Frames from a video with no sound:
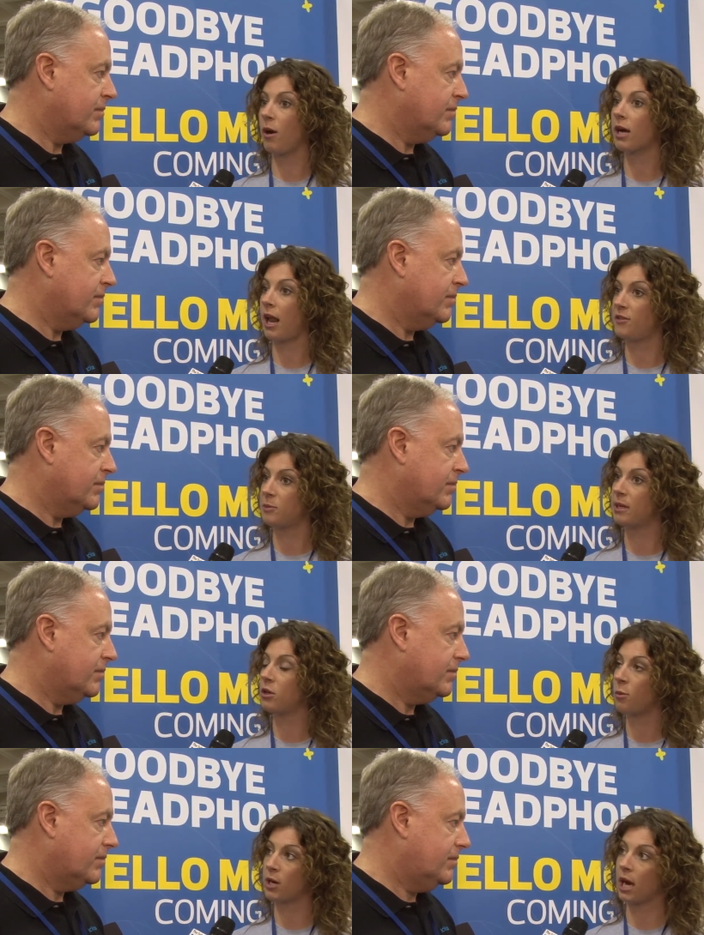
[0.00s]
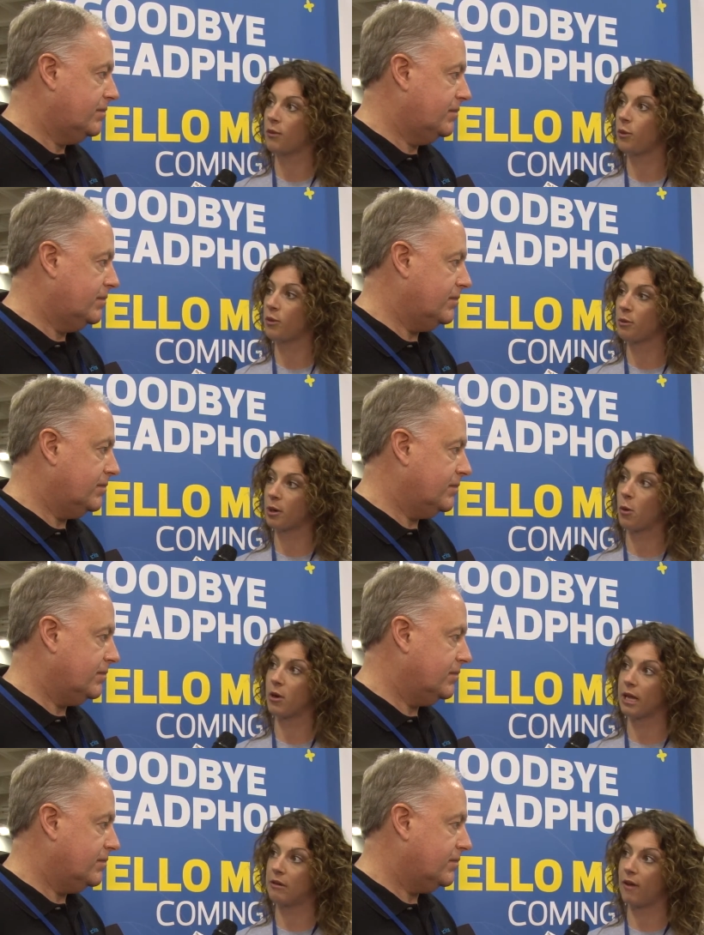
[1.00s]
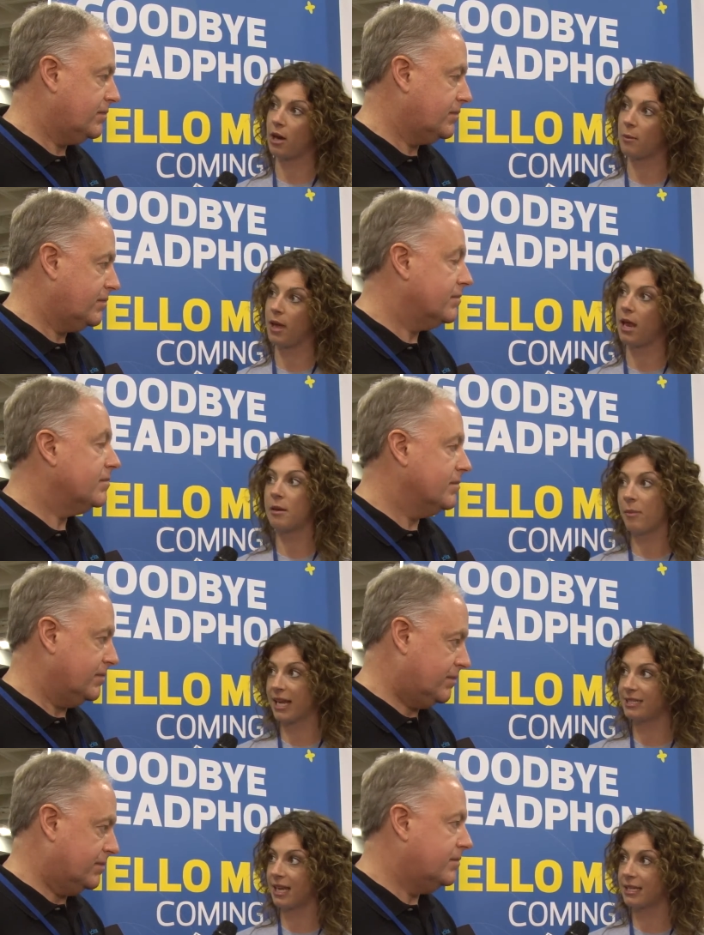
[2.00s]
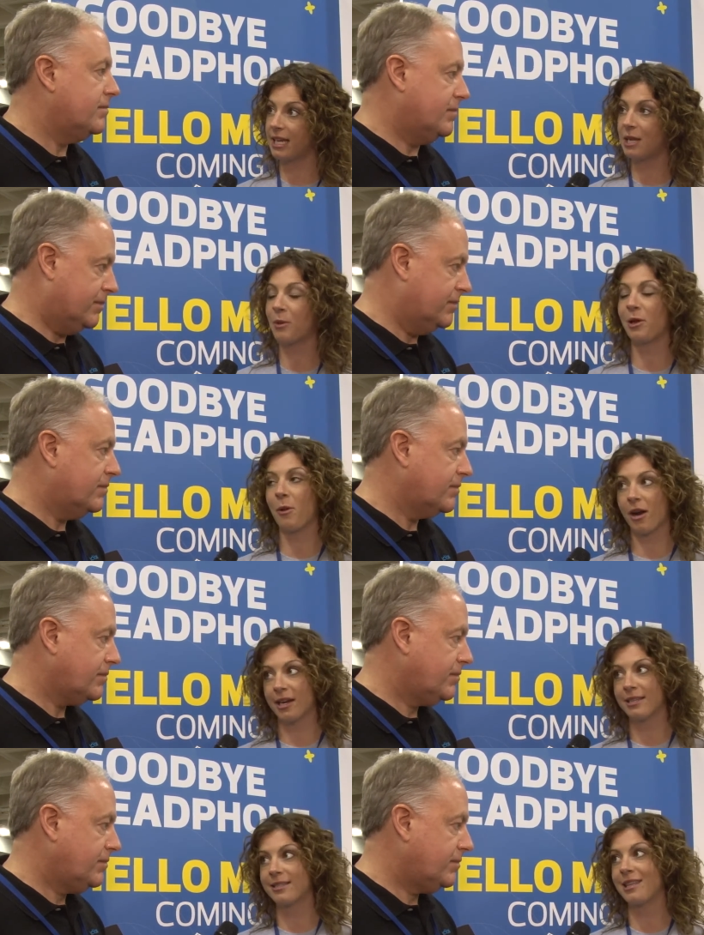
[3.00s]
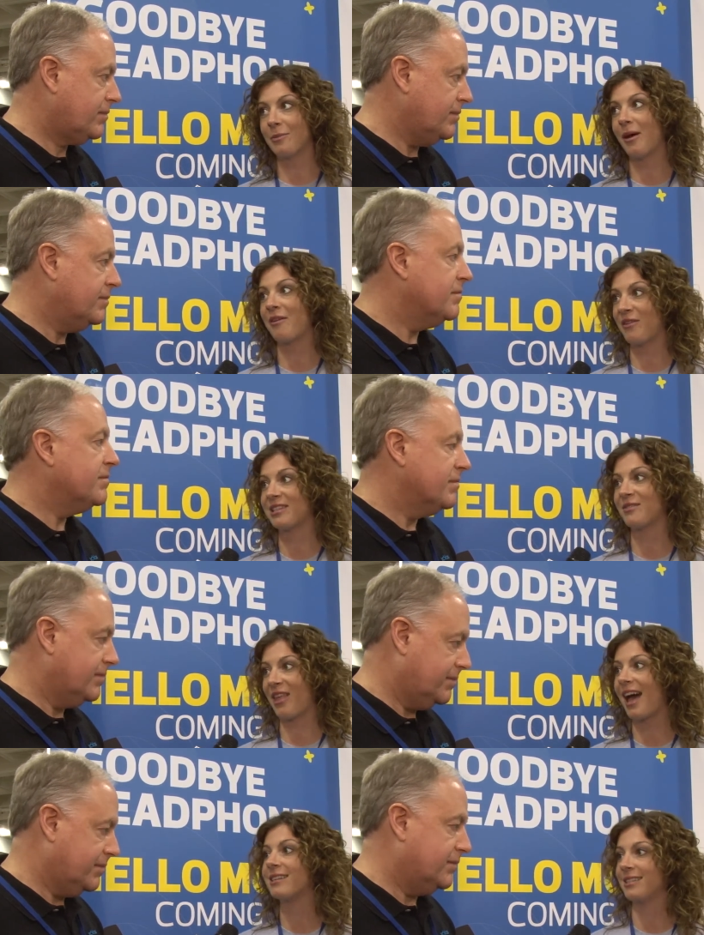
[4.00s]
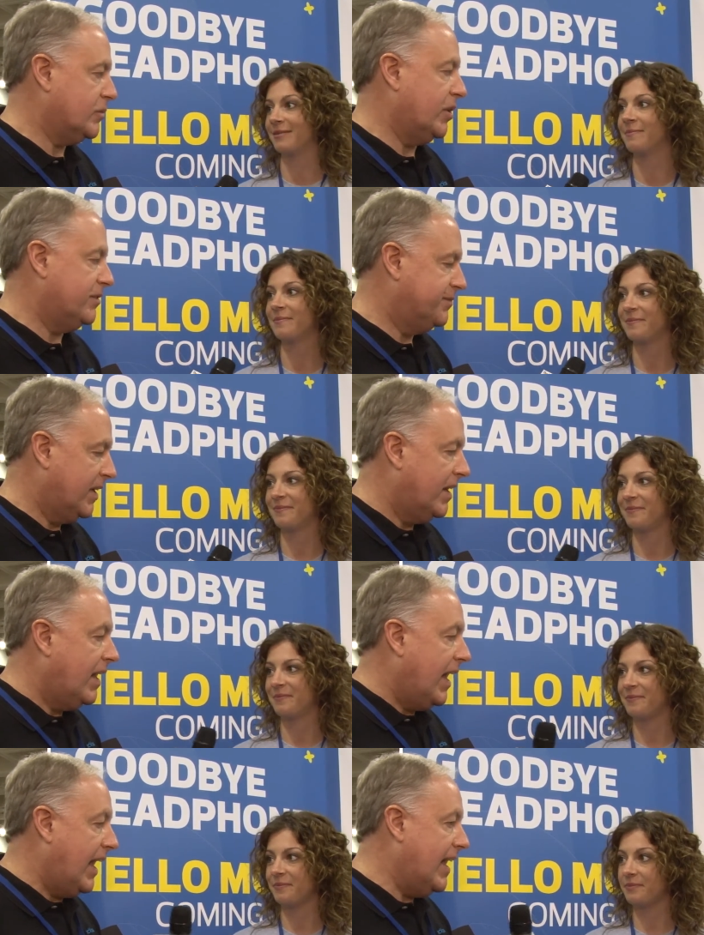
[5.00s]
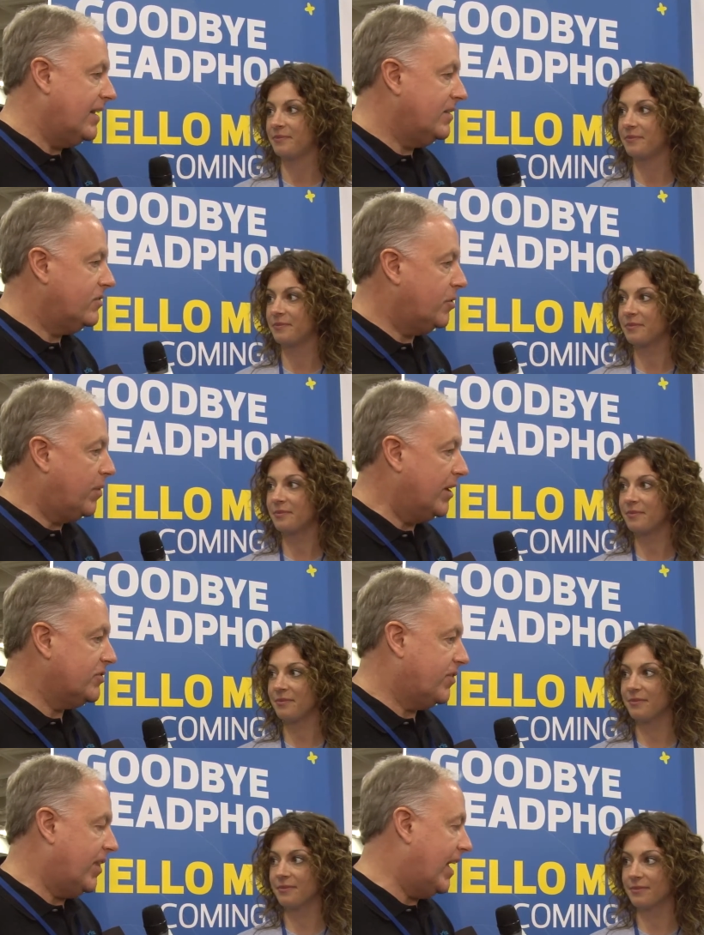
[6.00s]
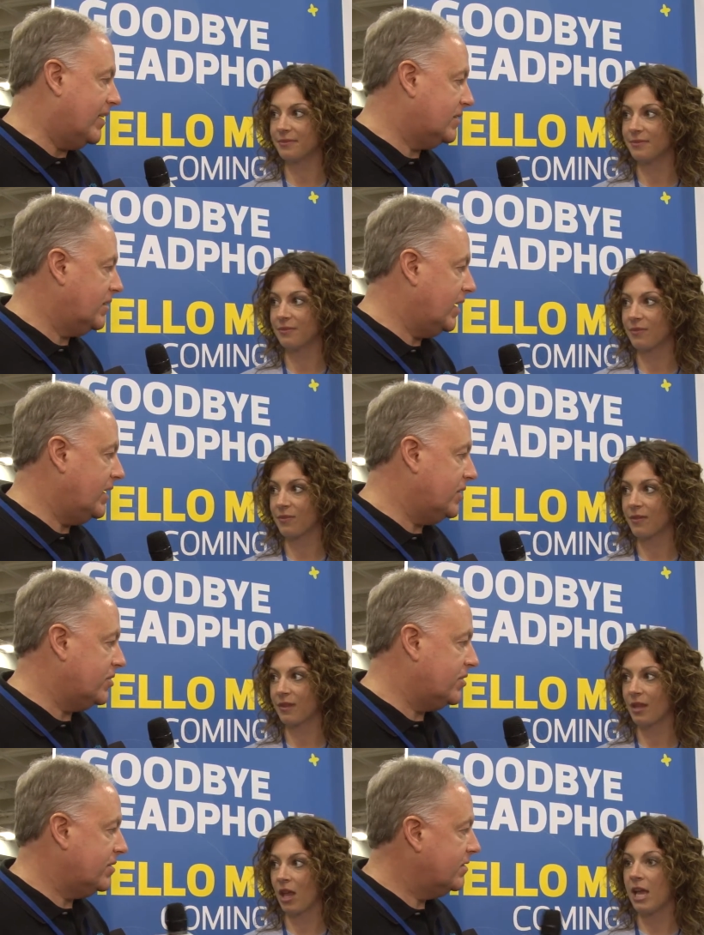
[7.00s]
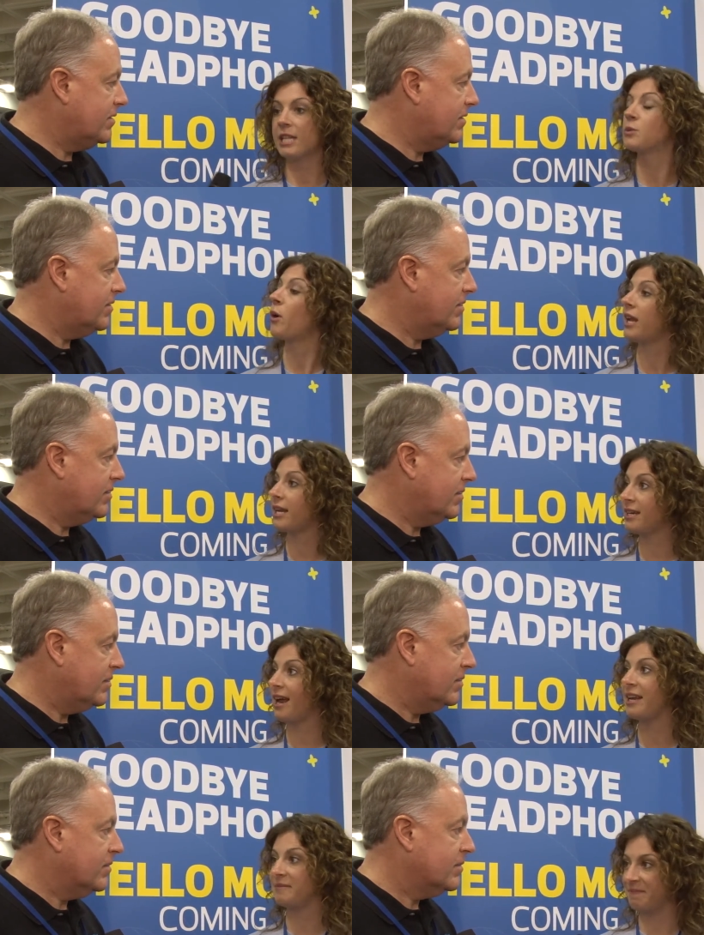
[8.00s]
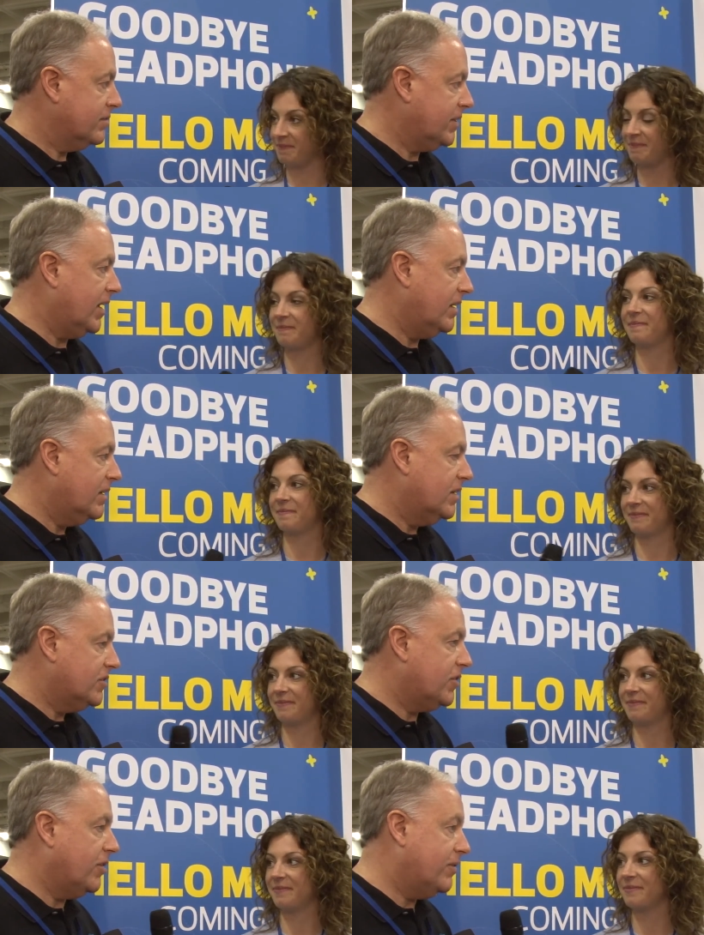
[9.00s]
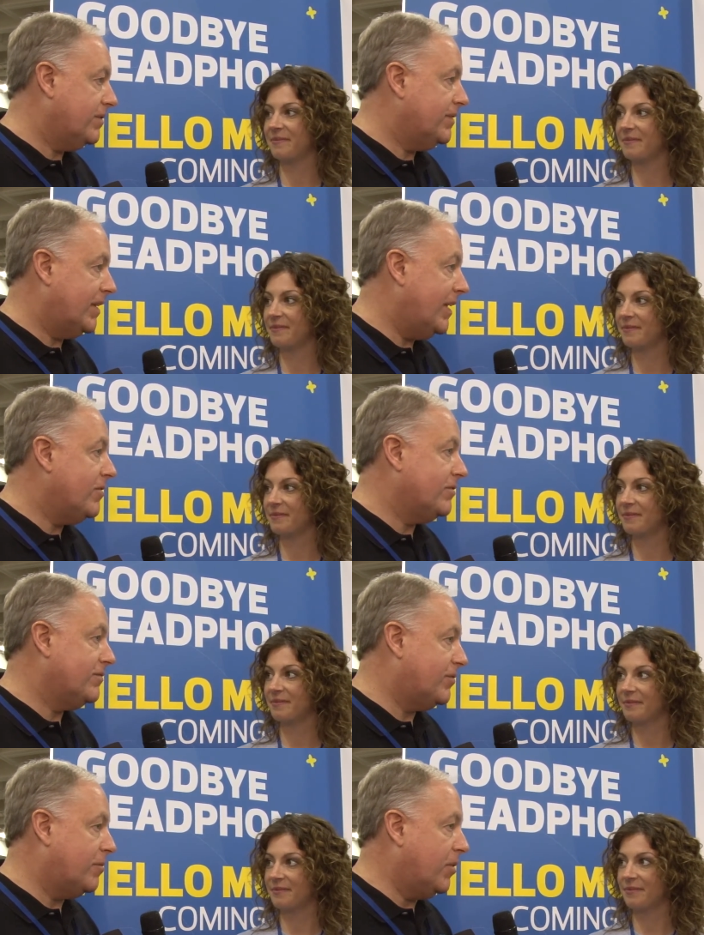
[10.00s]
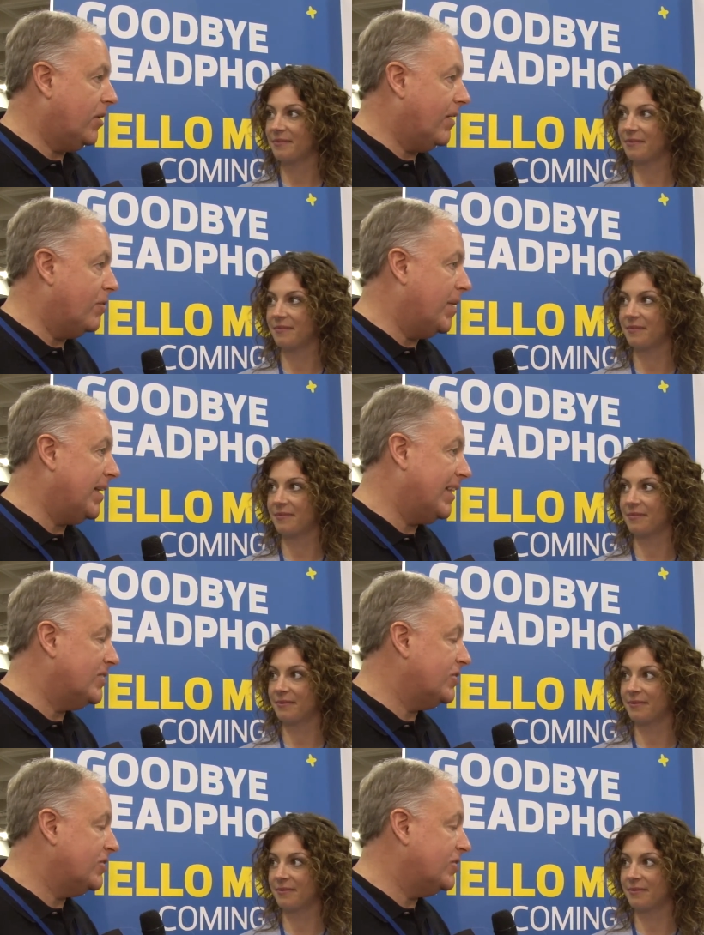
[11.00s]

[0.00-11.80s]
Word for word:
Speaker 1: are going to have to be a little more careful with your recording environment and mic technique, but you are going to see the benefits of that.
Speaker 2: And the price for that is?
Speaker 1: It's $199.
Speaker 2: So even for a pro-level mic, that's